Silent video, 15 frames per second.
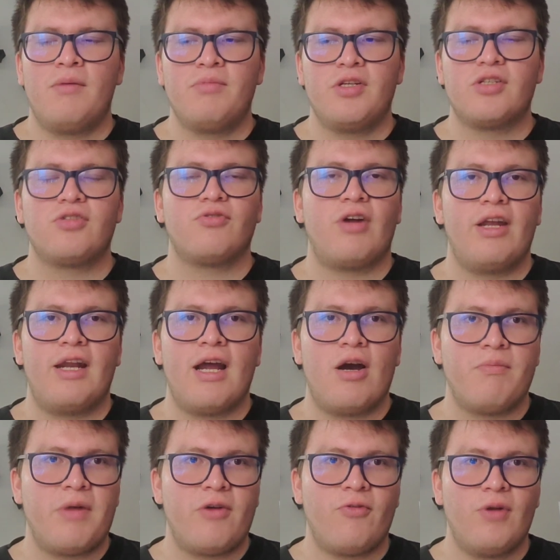Just right now
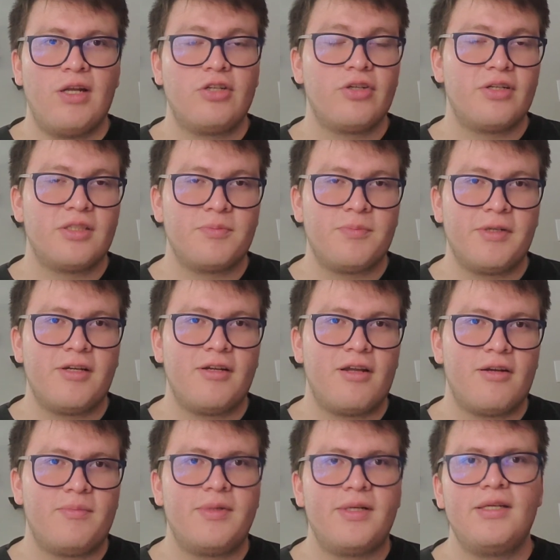I'm not really trying to spend a
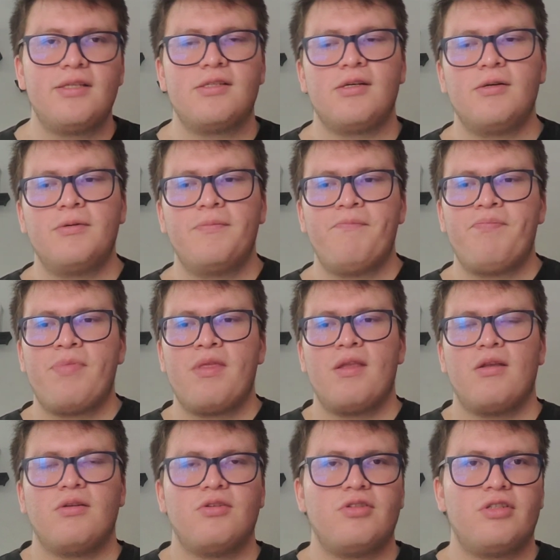lot of money, so
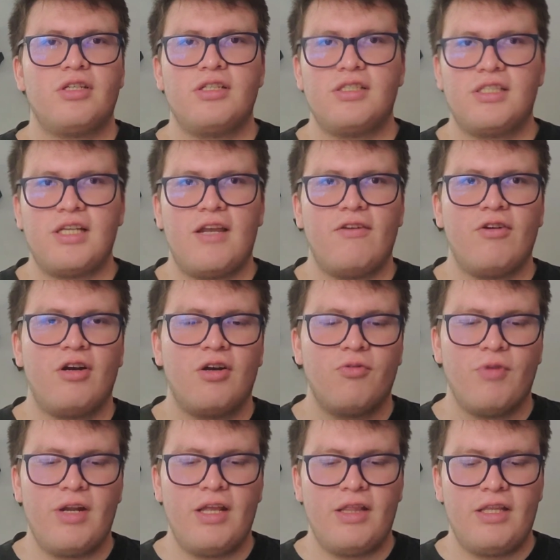just
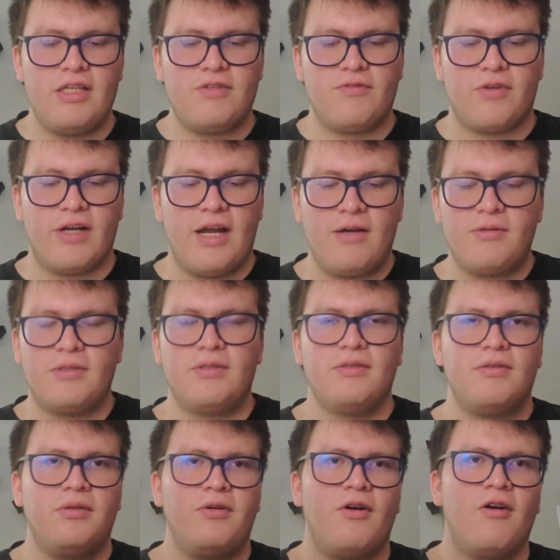reading these for now.
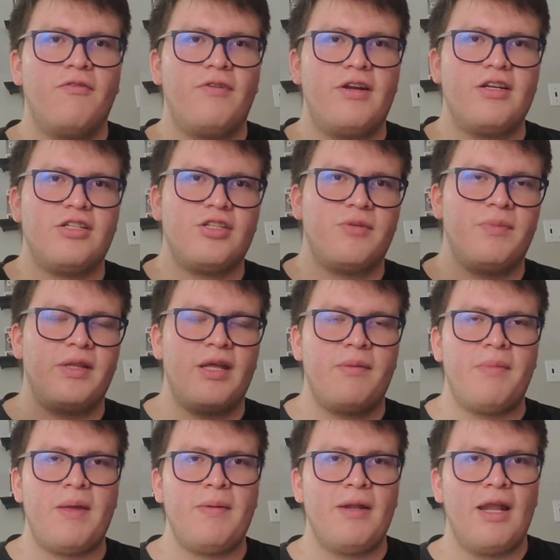I'll finish them, and then
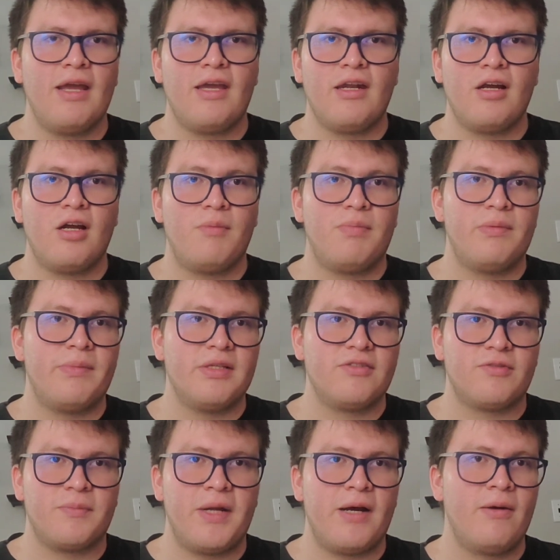maybe like in a couple months
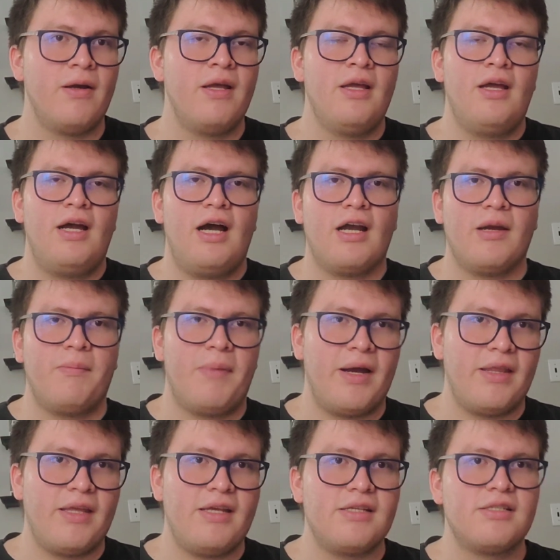from now I can
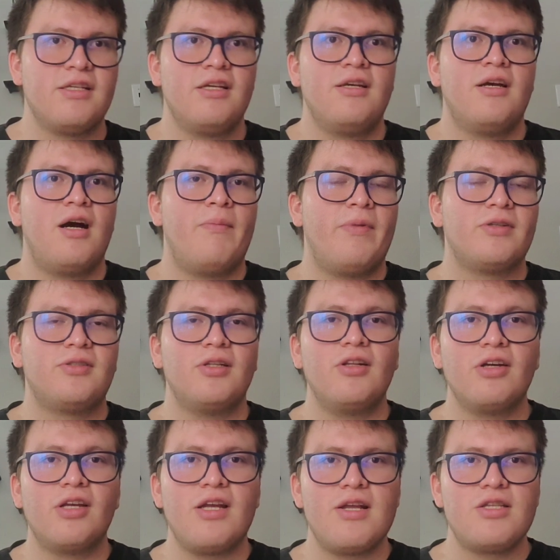buy these. I'm also
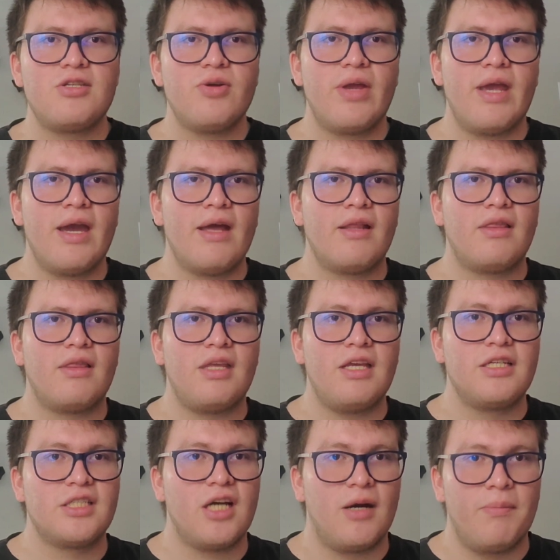looking to get the
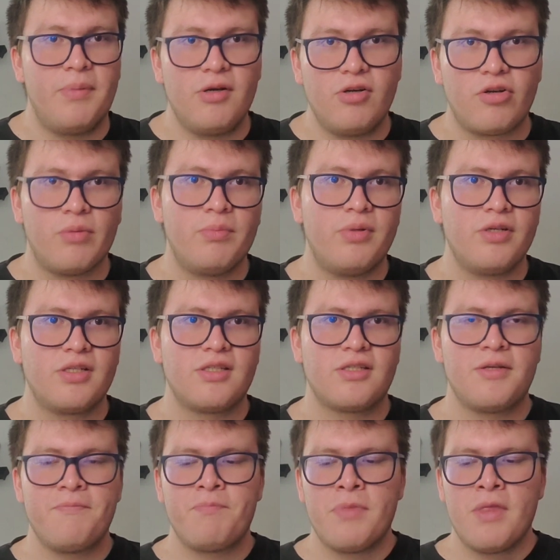Scott Pilgrim
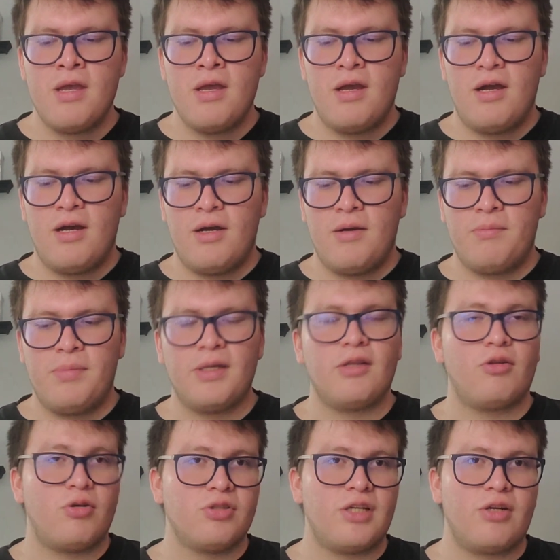books, but
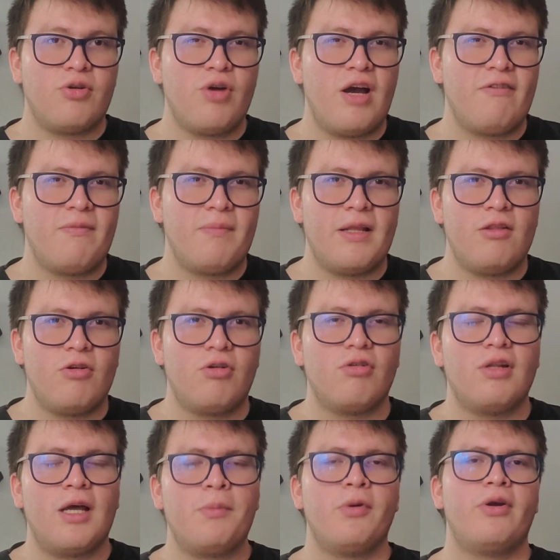those I do have in my local
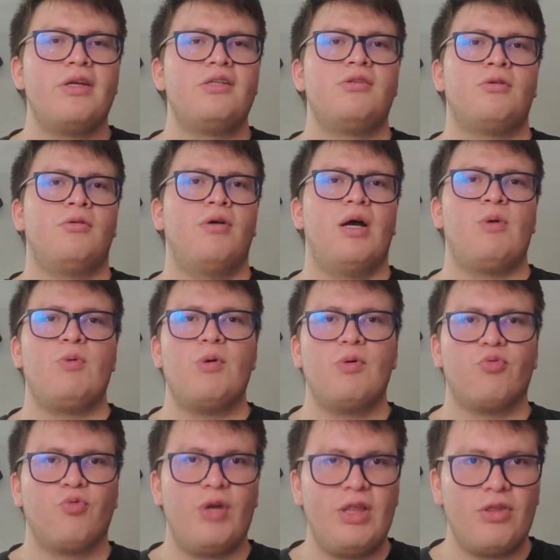library, so I will
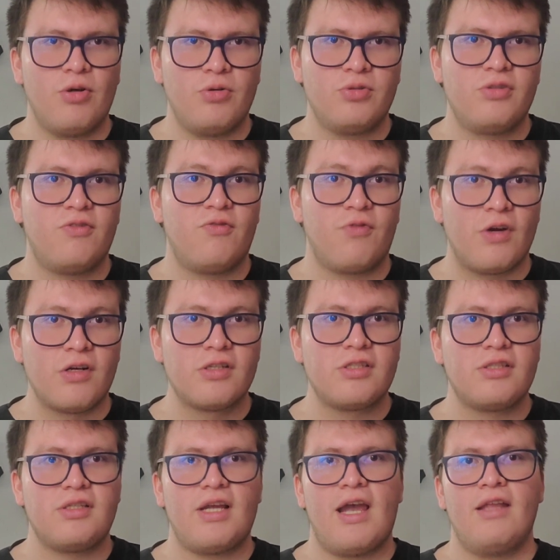read those
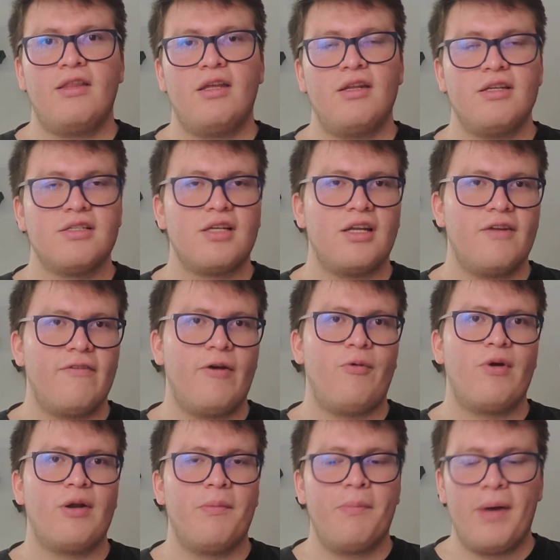first and then decide if I
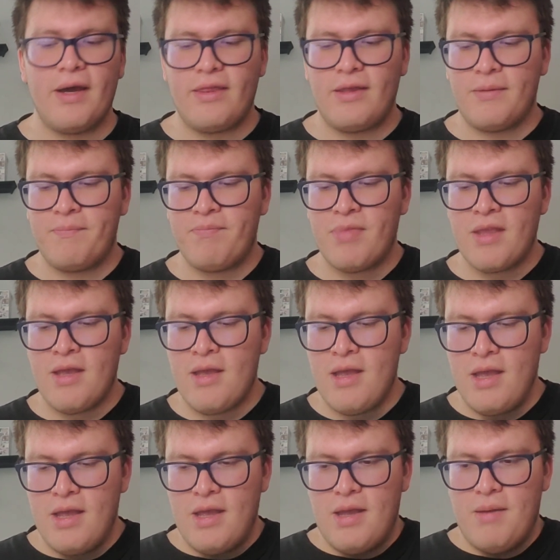want to buy them.
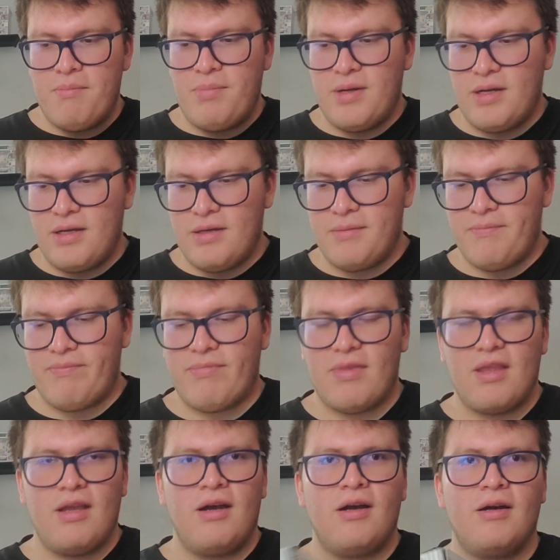But
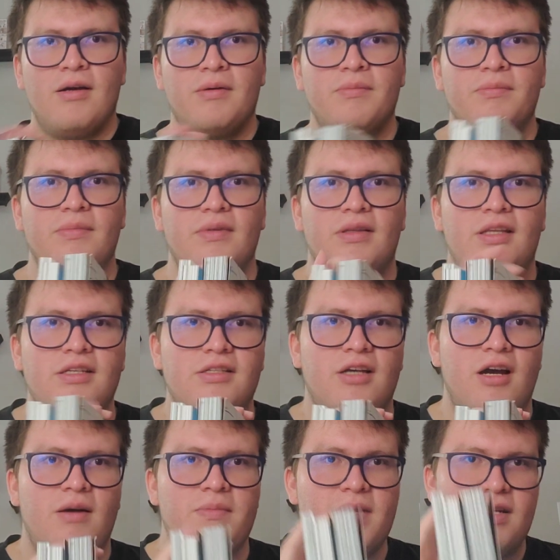these
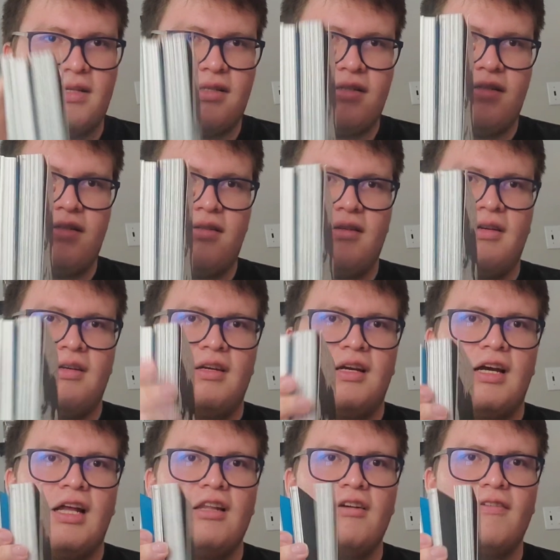comics,
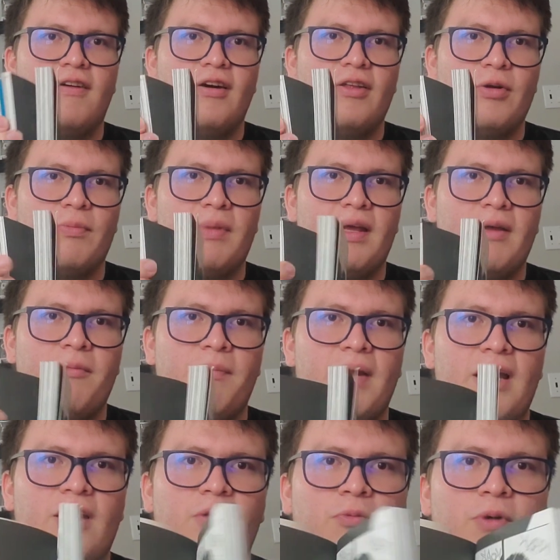I love how they're in
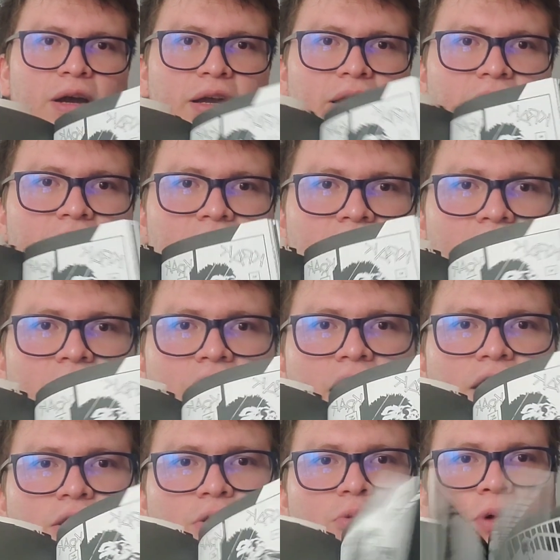black and white,
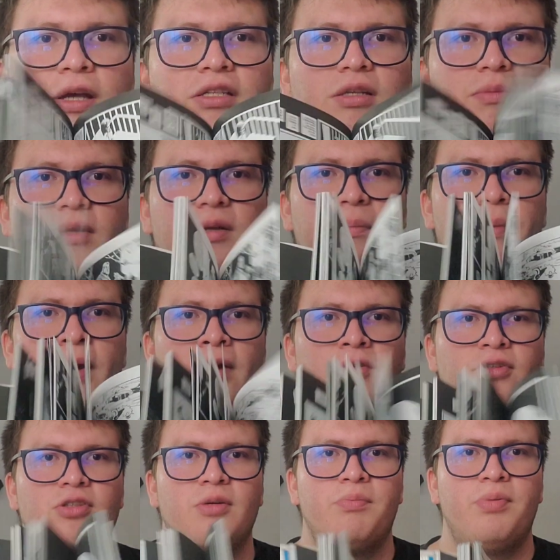and the way some of the
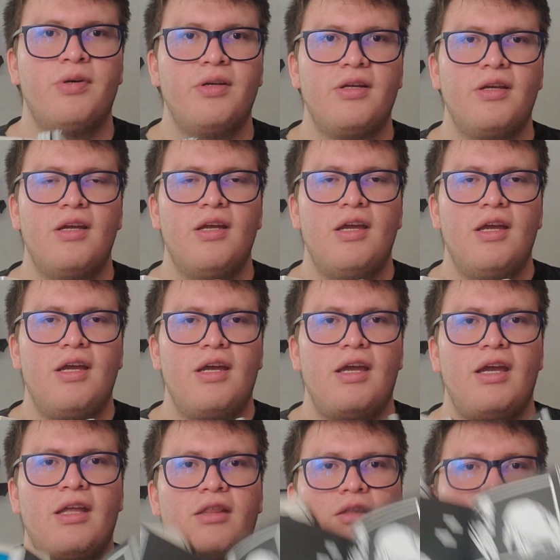panels are put in